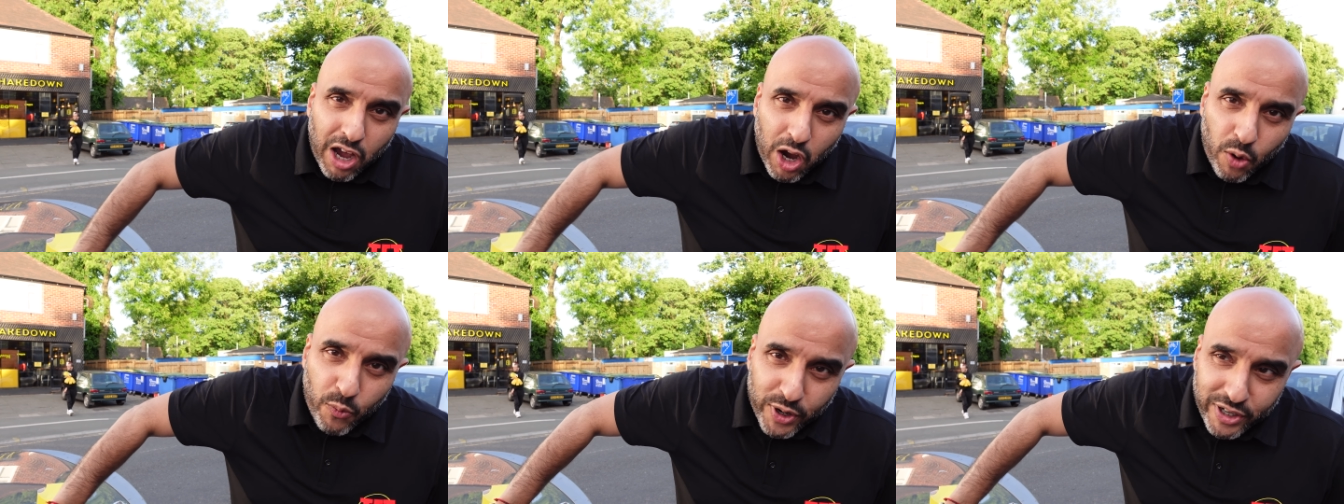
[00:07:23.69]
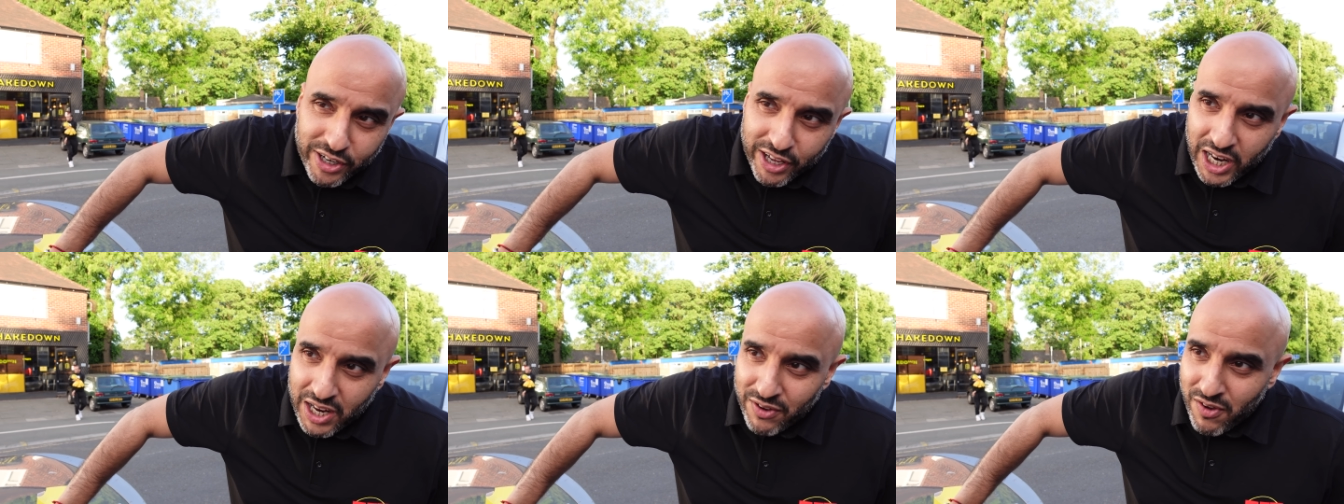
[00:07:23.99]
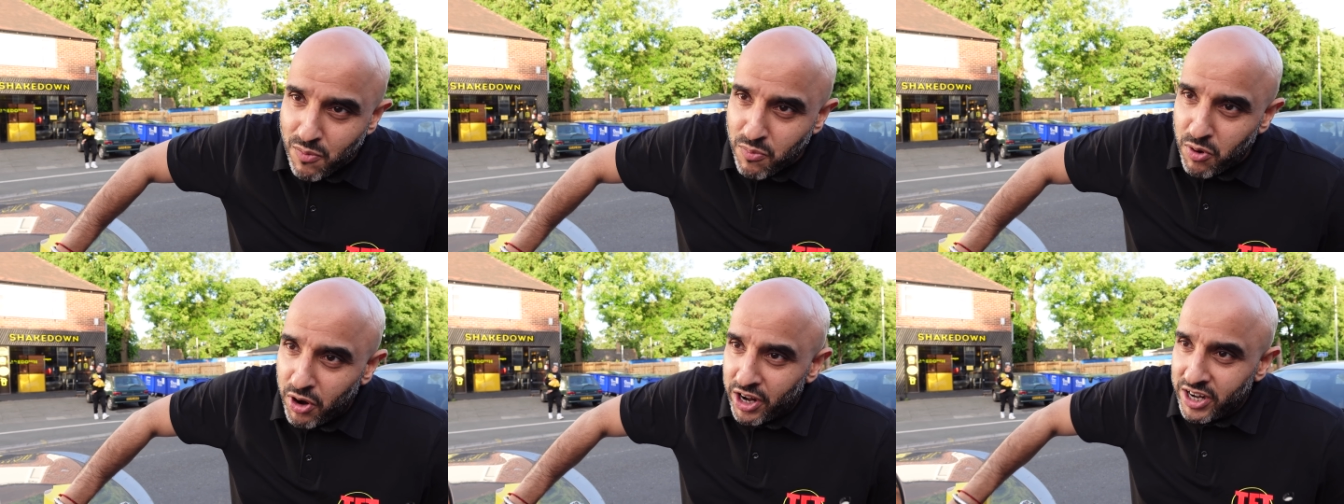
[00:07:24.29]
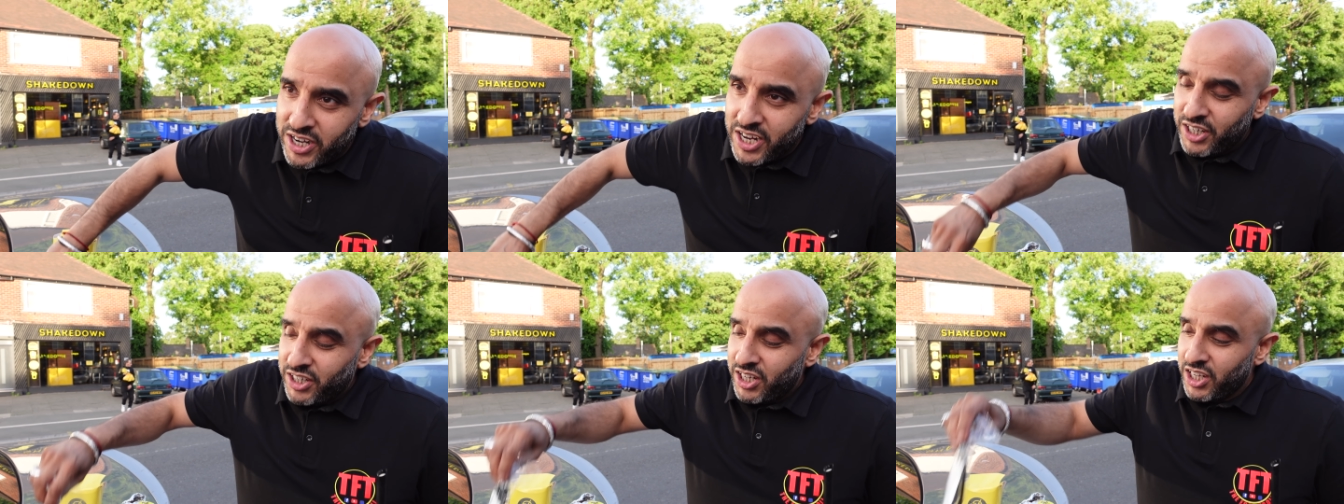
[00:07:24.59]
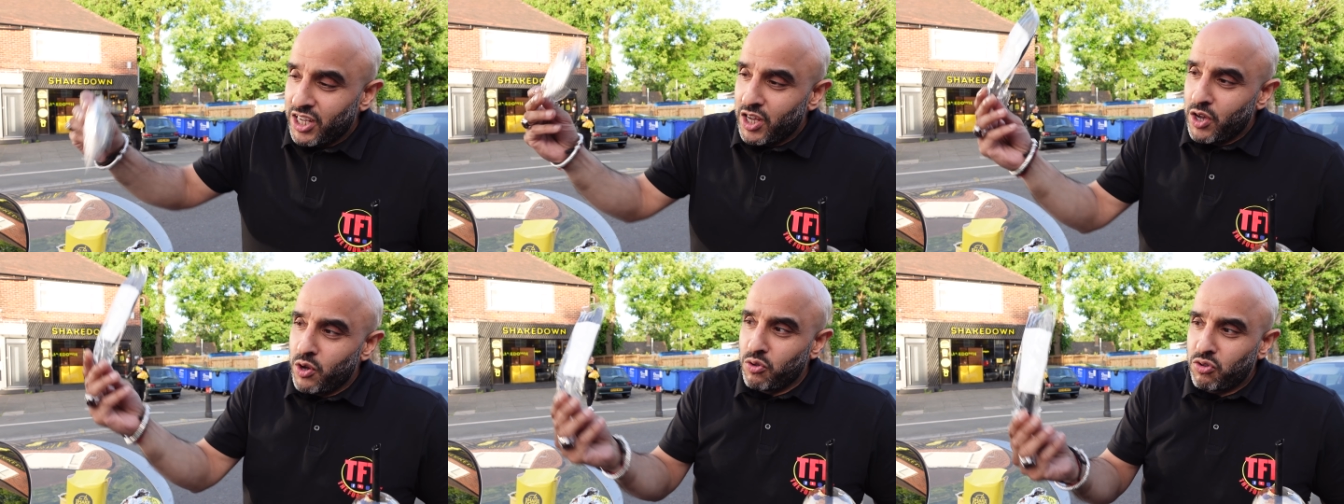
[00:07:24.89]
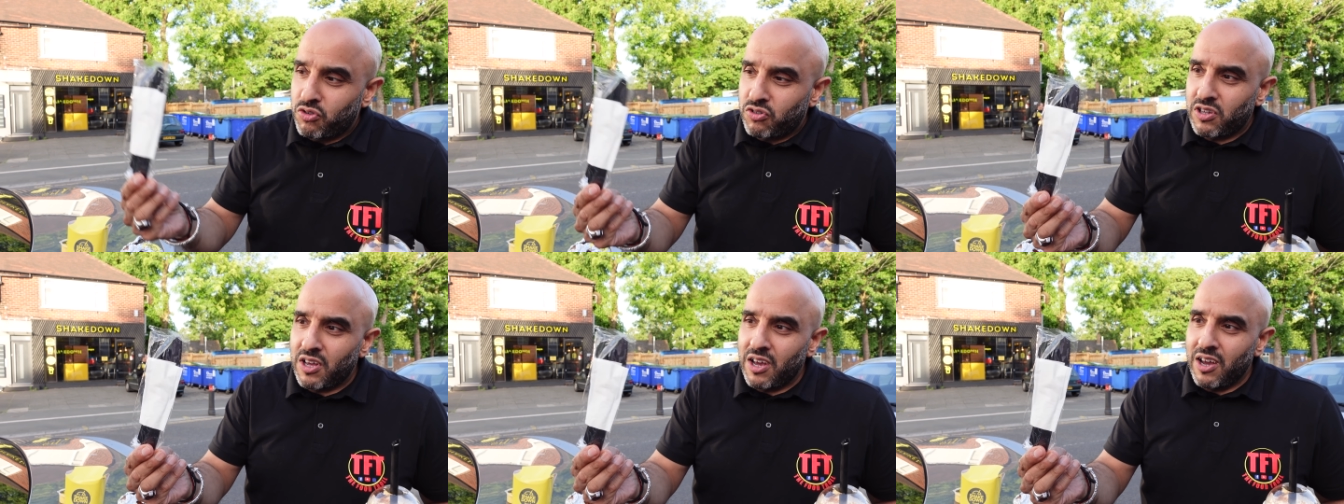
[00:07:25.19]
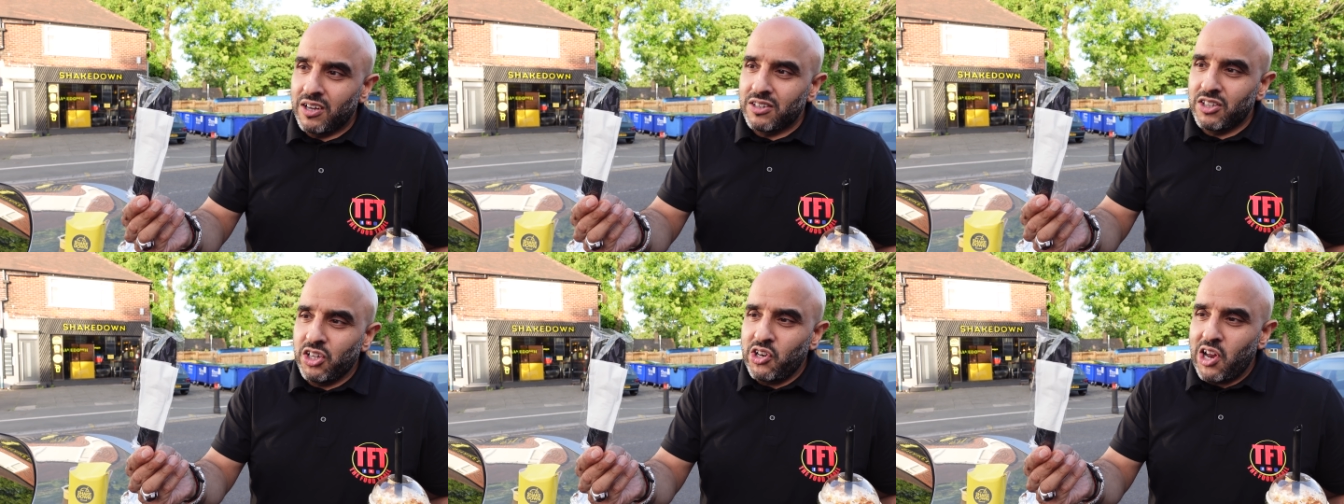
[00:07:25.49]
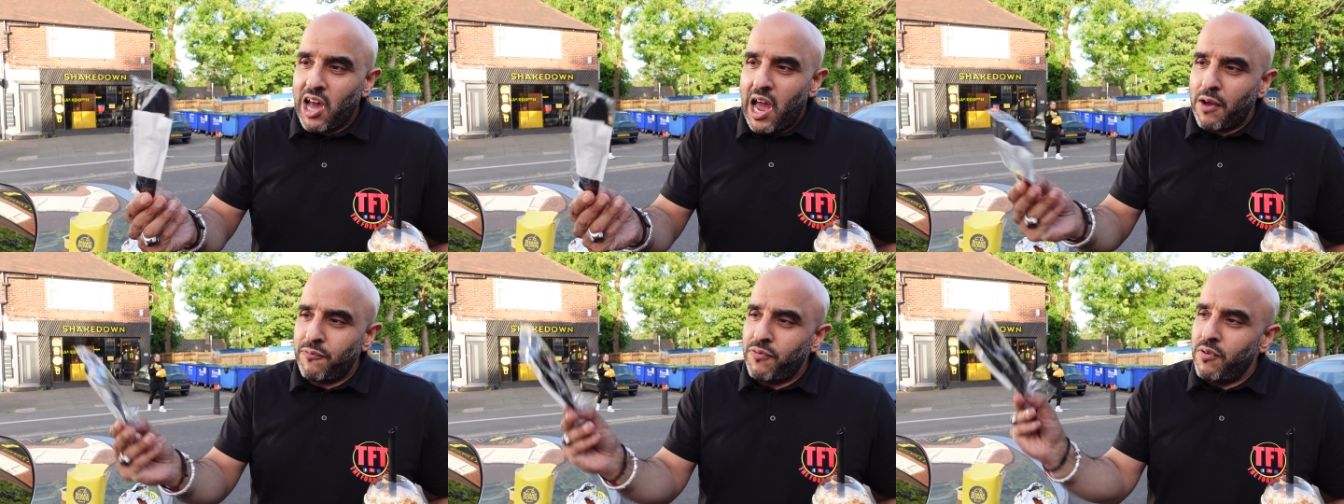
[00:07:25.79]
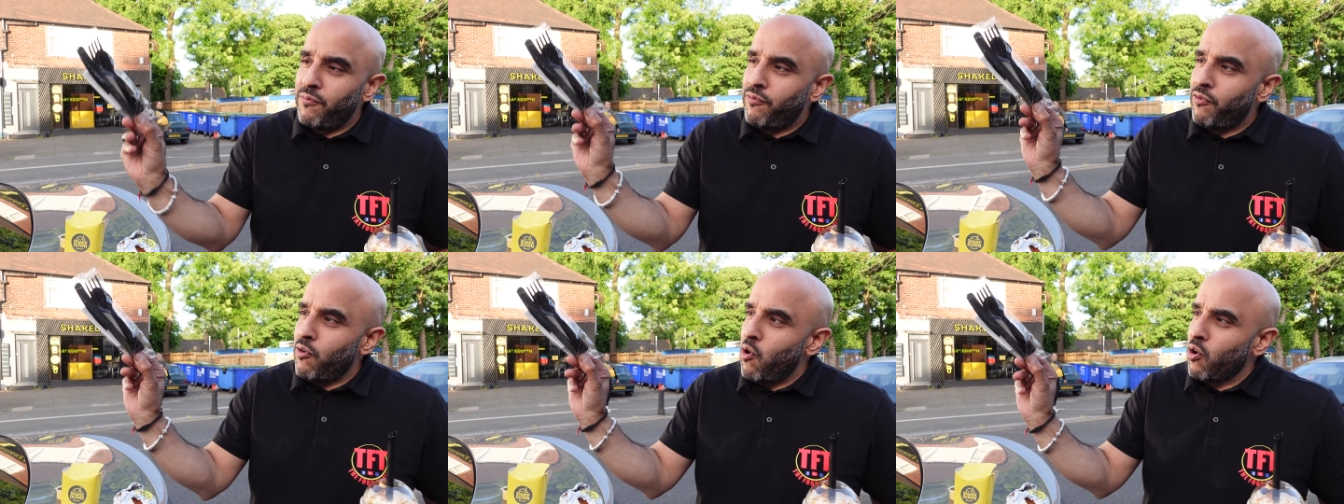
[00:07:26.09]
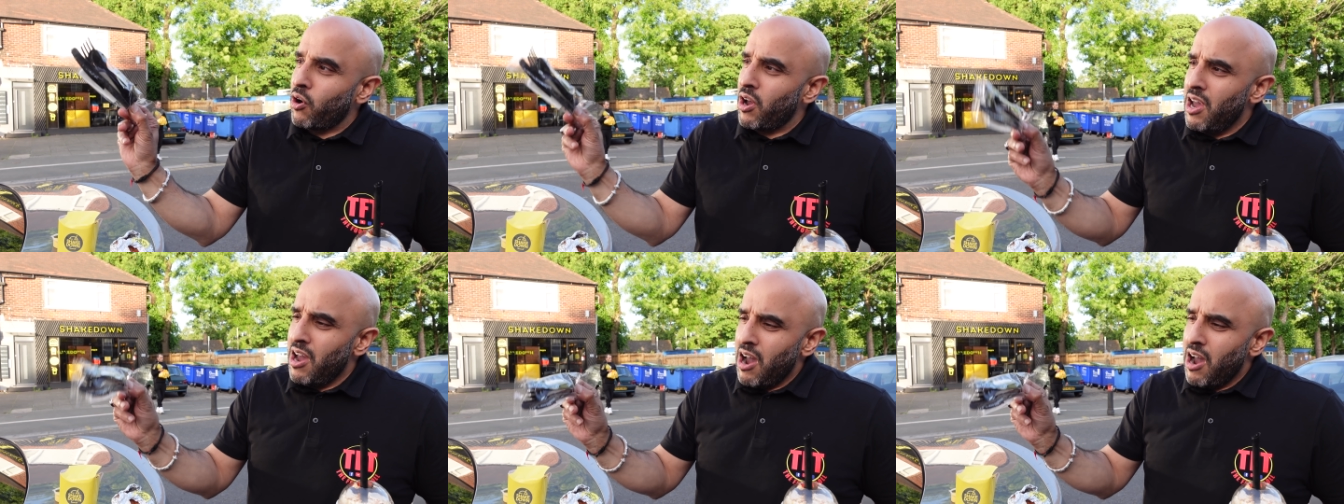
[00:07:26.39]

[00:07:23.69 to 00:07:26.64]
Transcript: we didn't even really need to use the knife and fork.